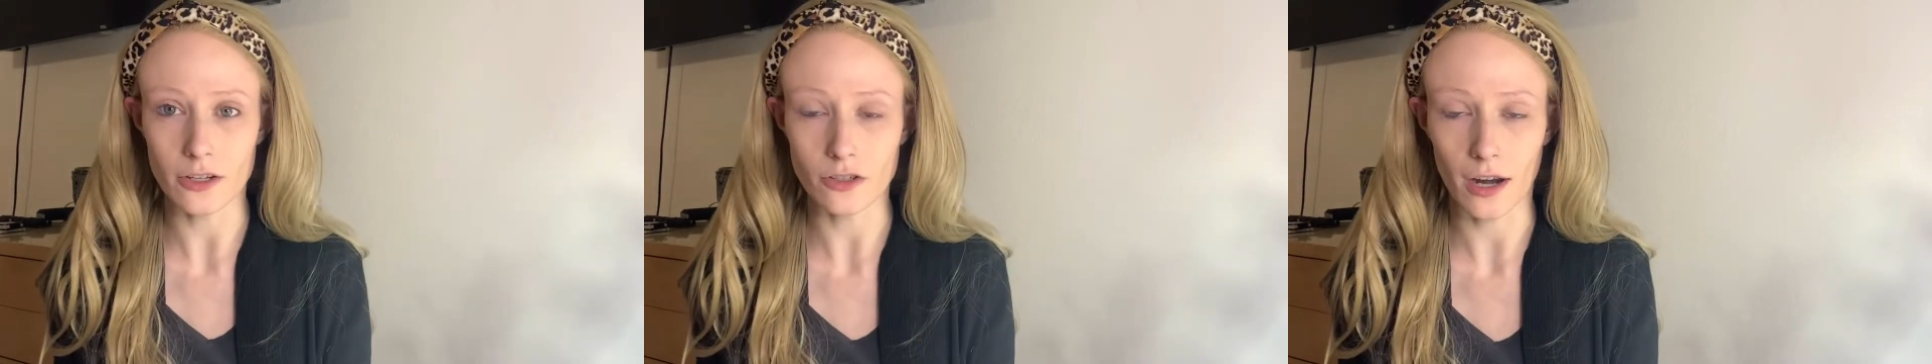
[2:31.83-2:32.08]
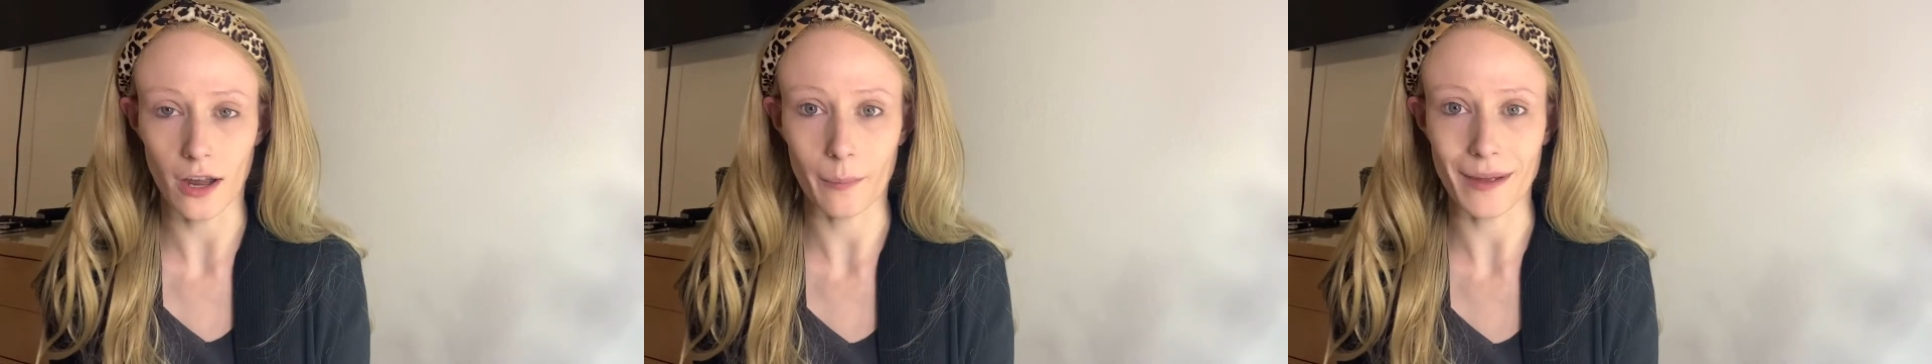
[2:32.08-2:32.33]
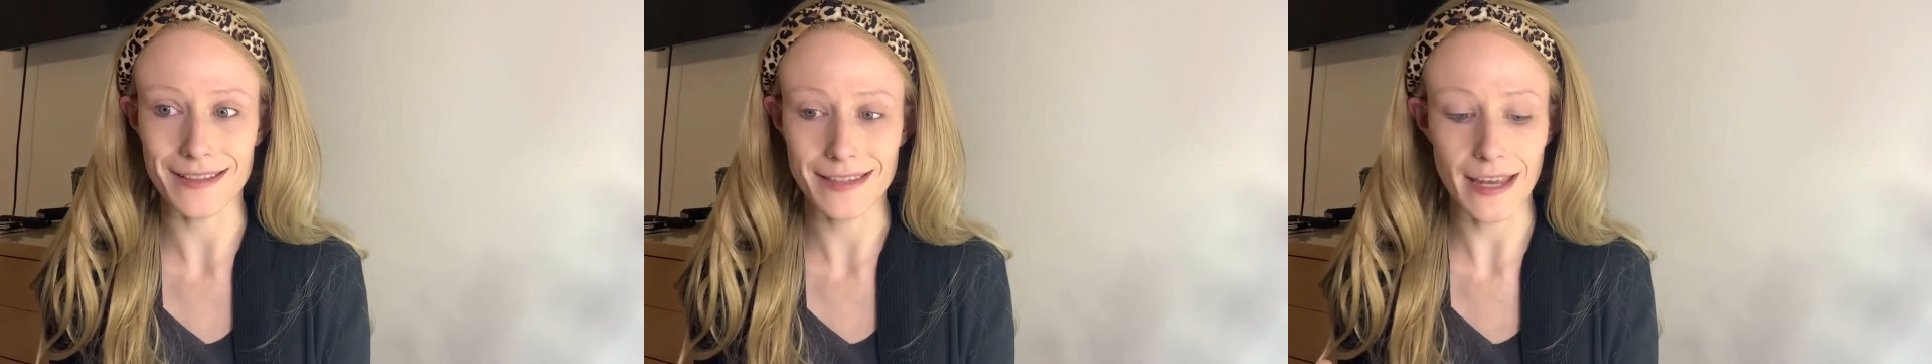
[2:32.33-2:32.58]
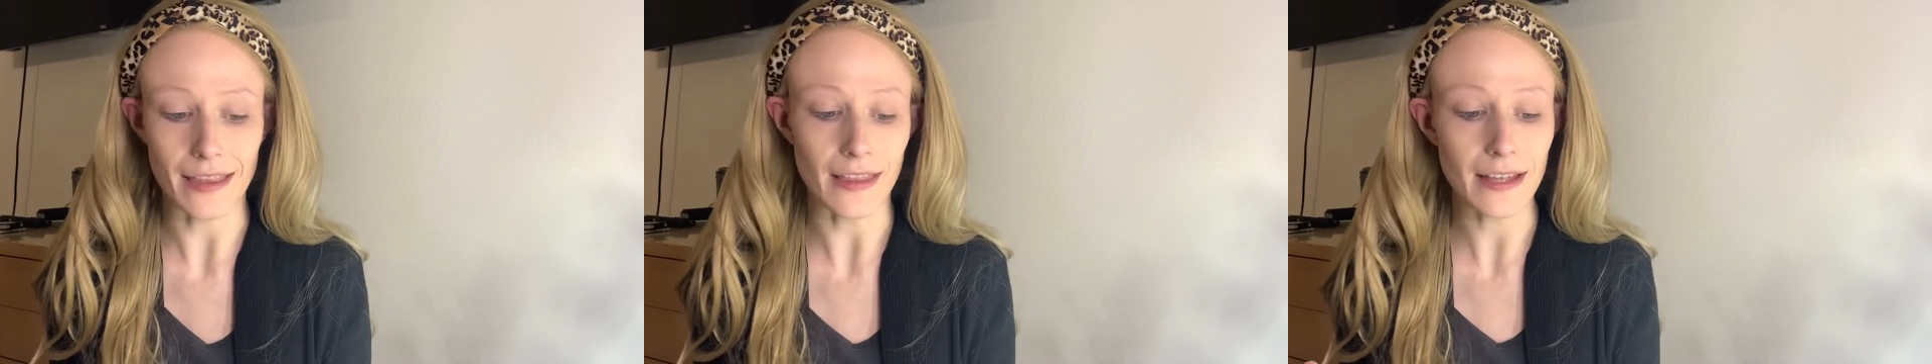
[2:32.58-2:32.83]
dry out my
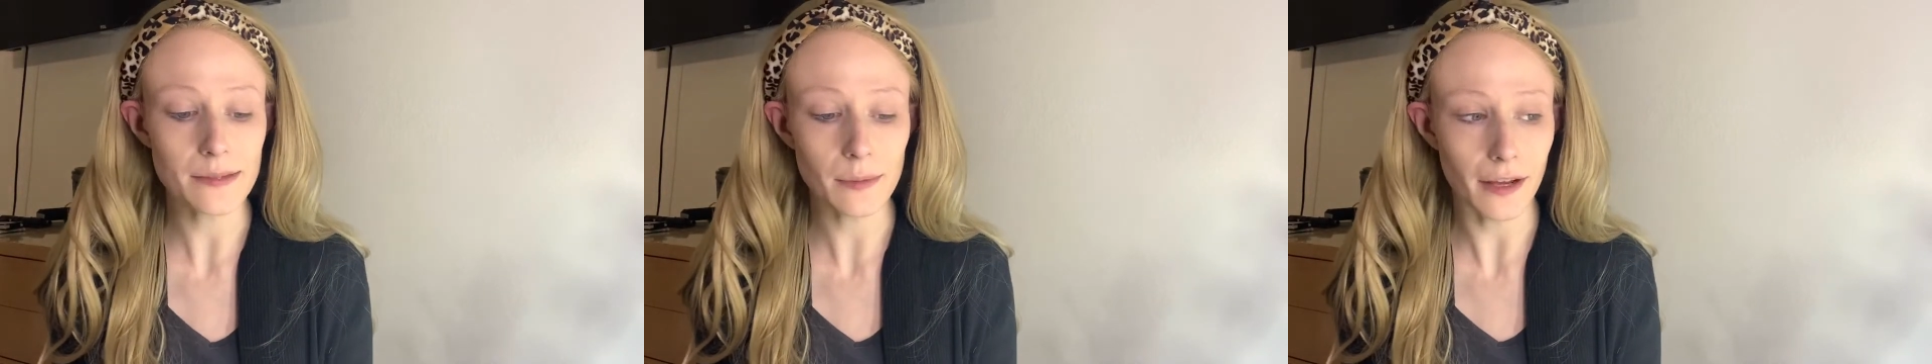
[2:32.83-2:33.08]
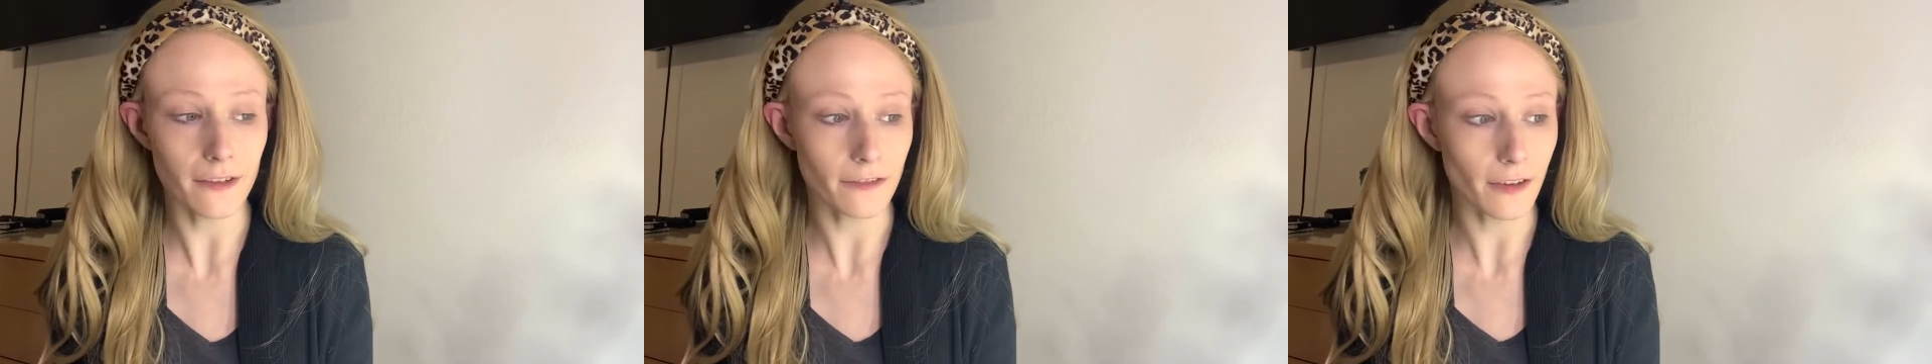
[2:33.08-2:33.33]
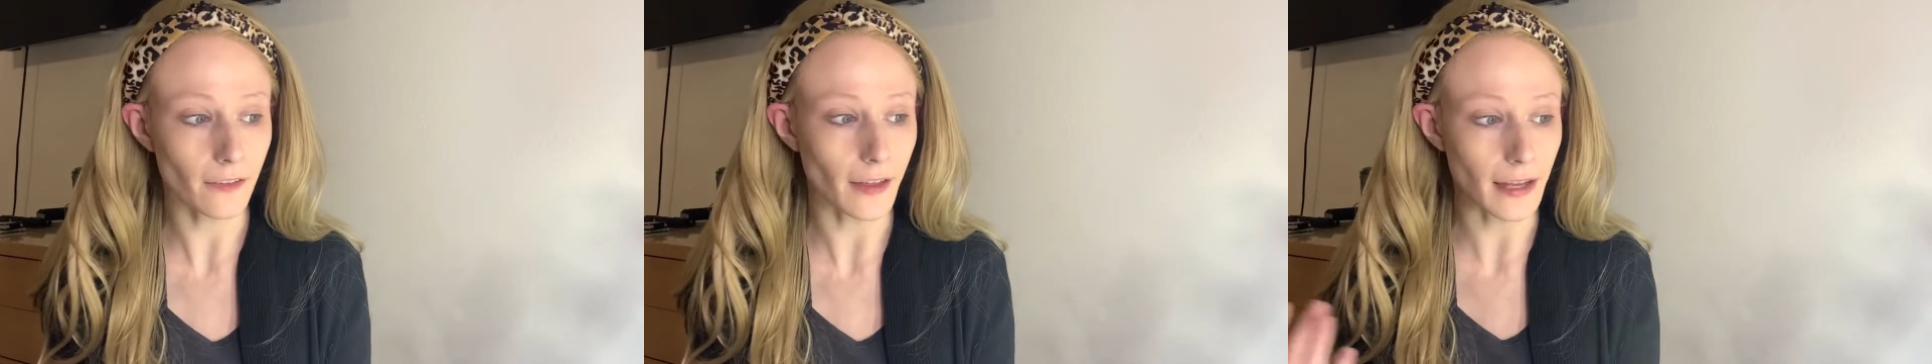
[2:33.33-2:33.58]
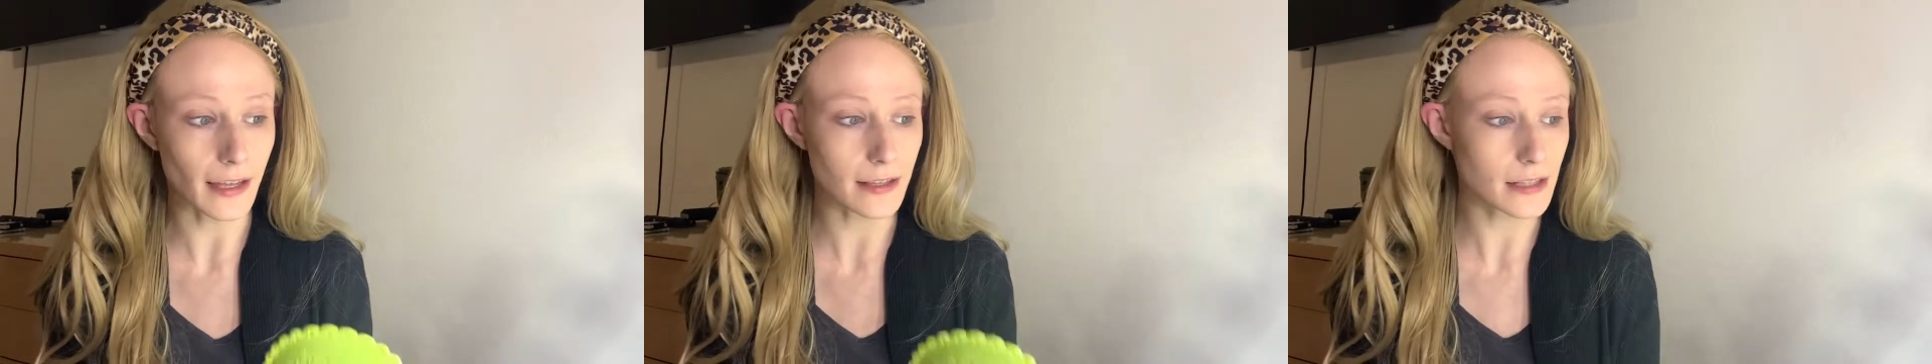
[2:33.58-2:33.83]
skin. That's what I feel like.